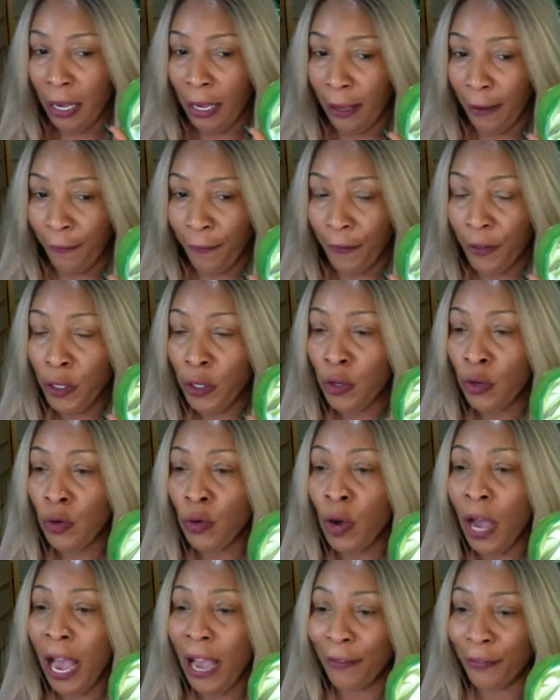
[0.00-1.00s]
If
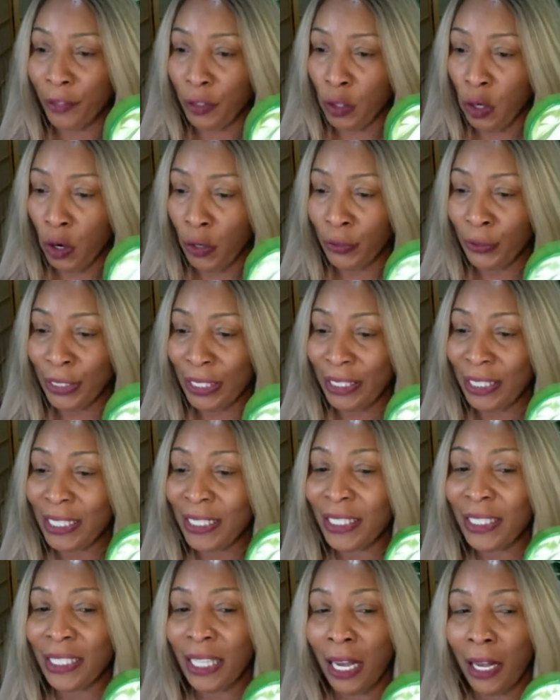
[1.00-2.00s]
you have to go out in the
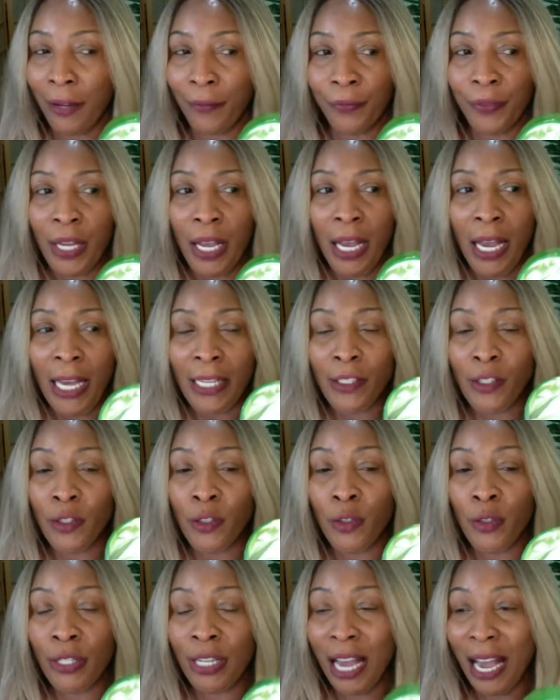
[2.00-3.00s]
sun and you
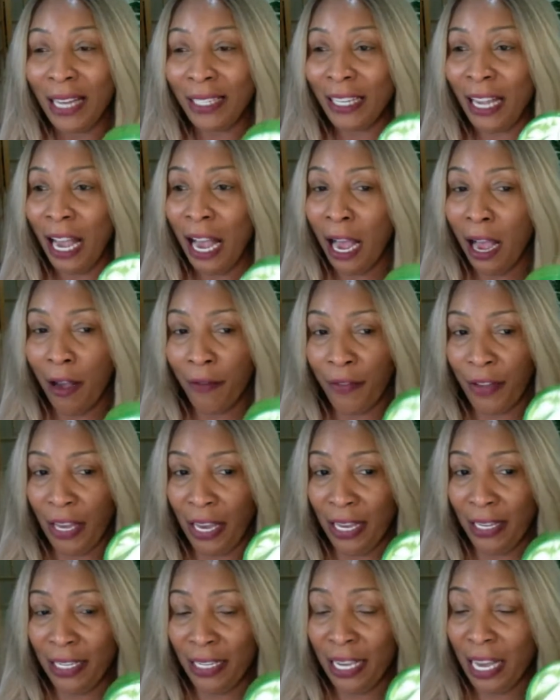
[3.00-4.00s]
do not have
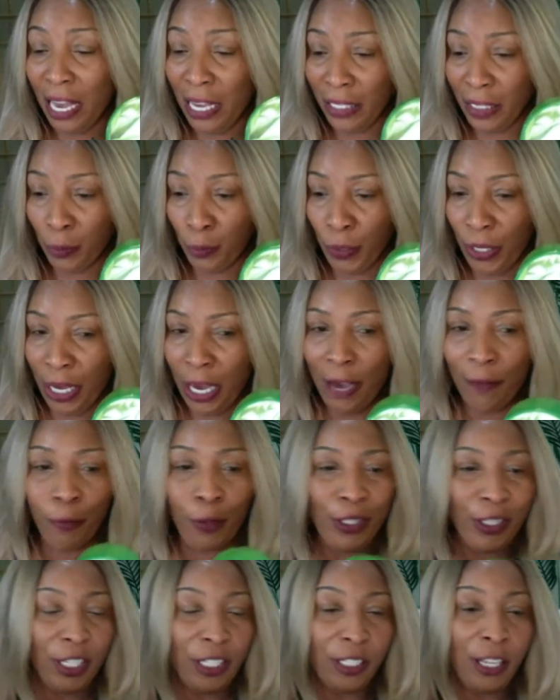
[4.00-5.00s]
any SPF,
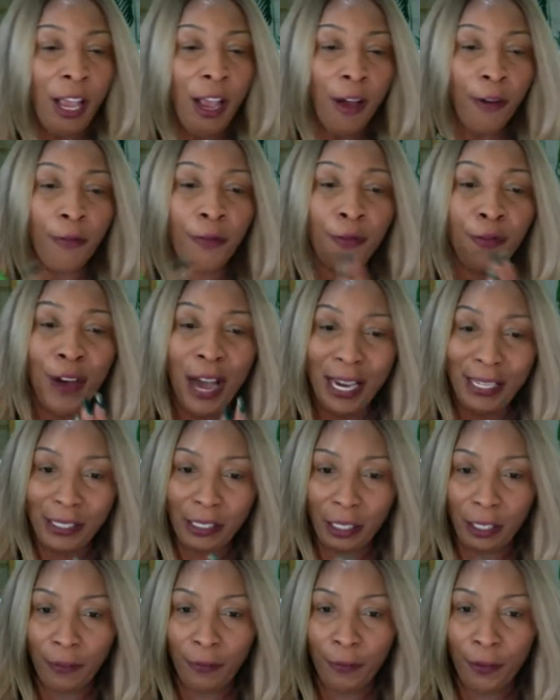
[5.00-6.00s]
which is
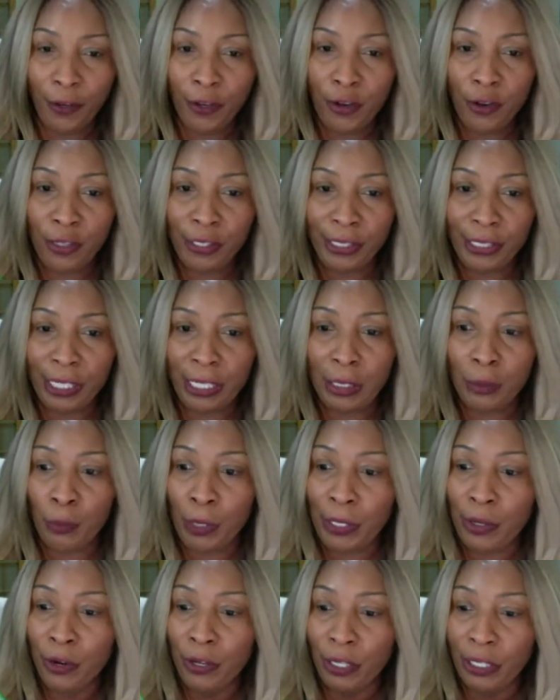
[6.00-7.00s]
vital for your skin
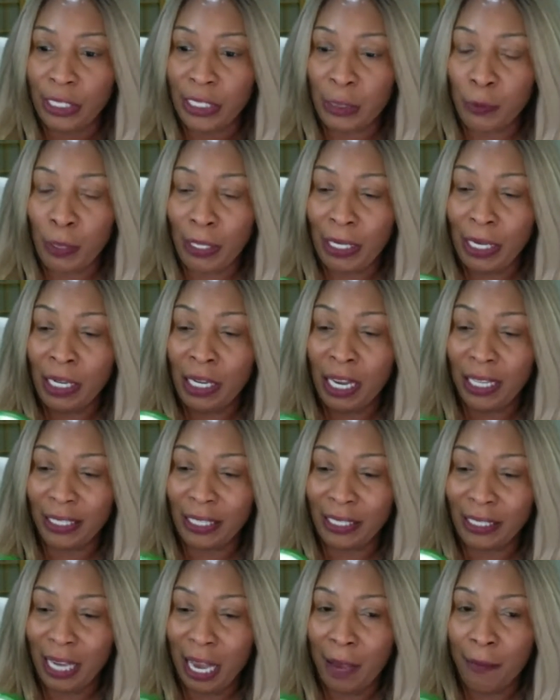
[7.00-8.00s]
when you're going to spend a
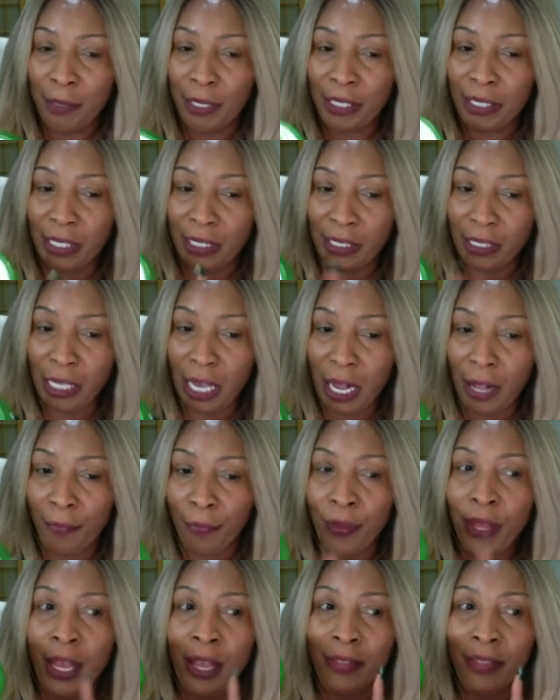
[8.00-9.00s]
lot of time in the
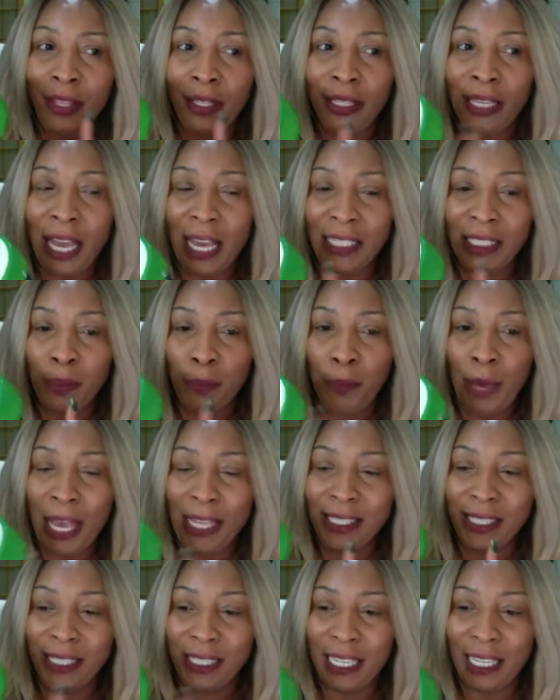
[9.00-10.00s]
sun, the next
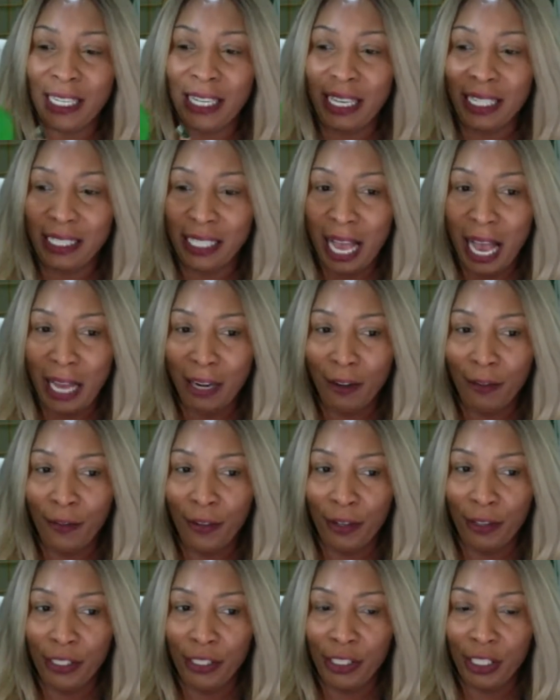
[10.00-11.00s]
best thing is aloe
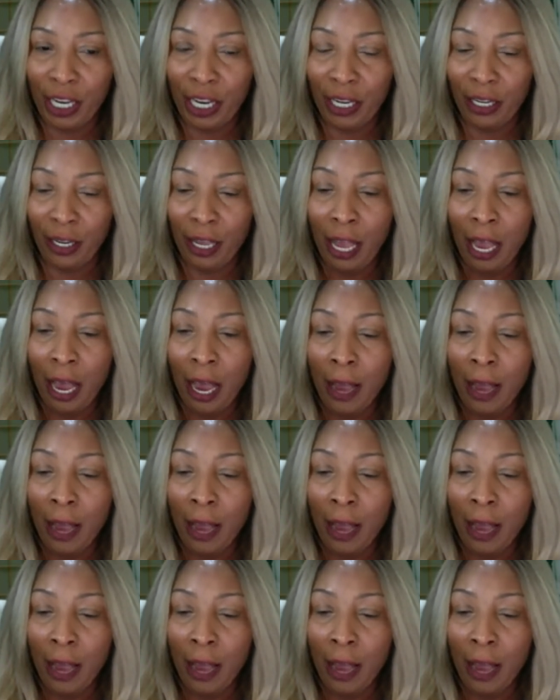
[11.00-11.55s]
vera gel.